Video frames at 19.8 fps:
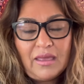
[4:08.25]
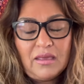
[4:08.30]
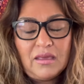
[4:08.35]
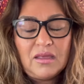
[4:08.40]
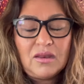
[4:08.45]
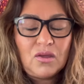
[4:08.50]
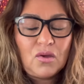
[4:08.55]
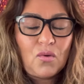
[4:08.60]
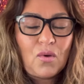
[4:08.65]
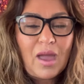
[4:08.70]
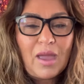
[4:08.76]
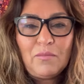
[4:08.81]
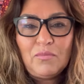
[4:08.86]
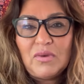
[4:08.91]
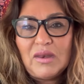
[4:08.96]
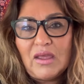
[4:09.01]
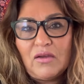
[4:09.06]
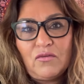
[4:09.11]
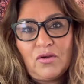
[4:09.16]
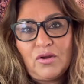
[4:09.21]
I'm
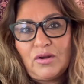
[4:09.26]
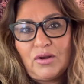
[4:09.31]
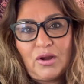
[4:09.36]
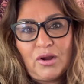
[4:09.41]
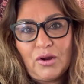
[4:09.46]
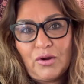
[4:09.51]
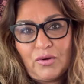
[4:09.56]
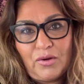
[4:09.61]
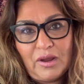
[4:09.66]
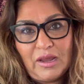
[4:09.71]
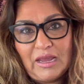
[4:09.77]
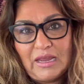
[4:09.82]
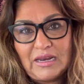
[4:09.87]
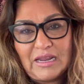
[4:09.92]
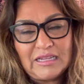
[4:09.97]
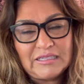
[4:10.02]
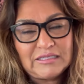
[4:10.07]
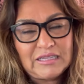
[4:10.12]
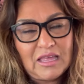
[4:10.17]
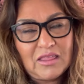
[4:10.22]
never in a hurry, and I
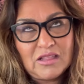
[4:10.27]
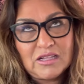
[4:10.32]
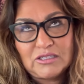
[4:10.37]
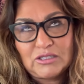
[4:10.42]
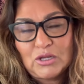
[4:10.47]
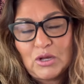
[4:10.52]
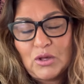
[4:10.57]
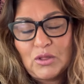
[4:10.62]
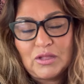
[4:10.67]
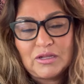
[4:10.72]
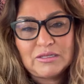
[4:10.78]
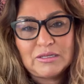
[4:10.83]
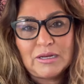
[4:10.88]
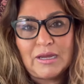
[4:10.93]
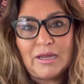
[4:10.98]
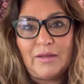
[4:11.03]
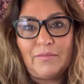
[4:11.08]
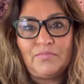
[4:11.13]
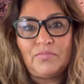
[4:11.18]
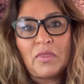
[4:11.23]
say this all the
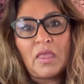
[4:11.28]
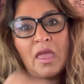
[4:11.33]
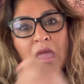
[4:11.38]
time.